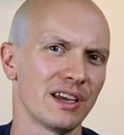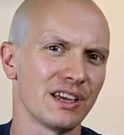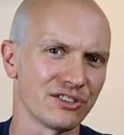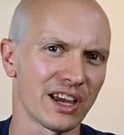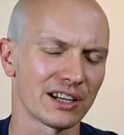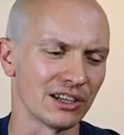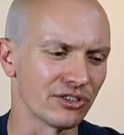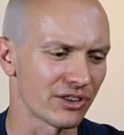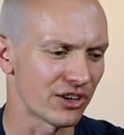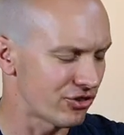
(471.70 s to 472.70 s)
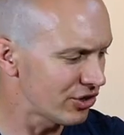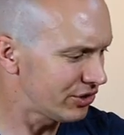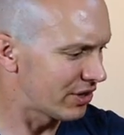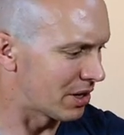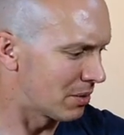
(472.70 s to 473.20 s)
exactly as they
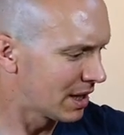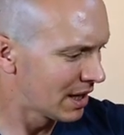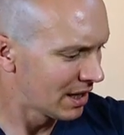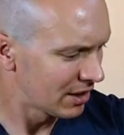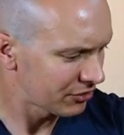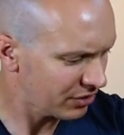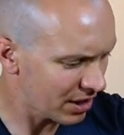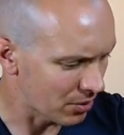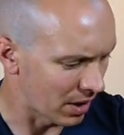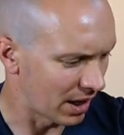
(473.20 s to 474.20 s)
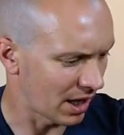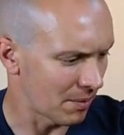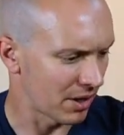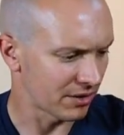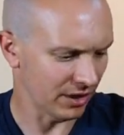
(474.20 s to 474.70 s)
should do. So
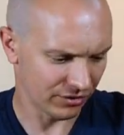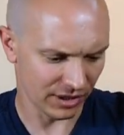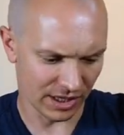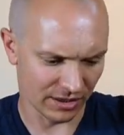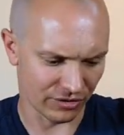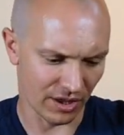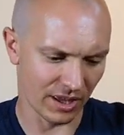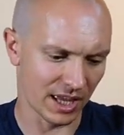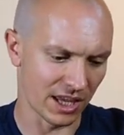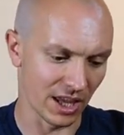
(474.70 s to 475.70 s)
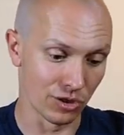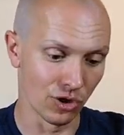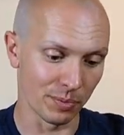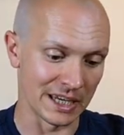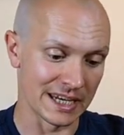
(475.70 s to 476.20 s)
this is a
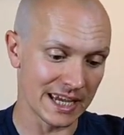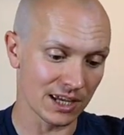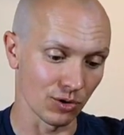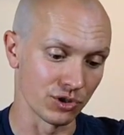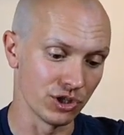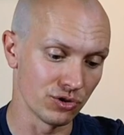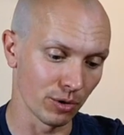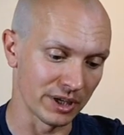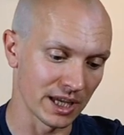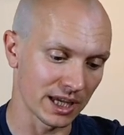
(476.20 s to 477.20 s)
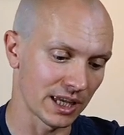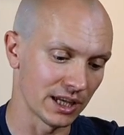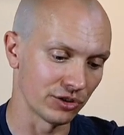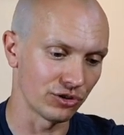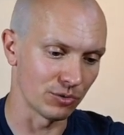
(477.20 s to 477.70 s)
knobby nick, or new knobby nick,
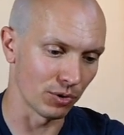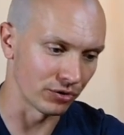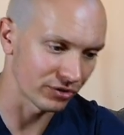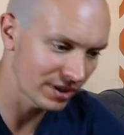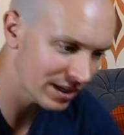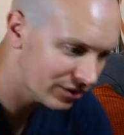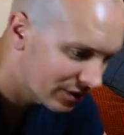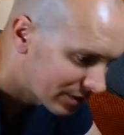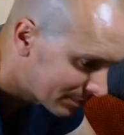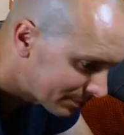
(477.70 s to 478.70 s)
in a 2.6.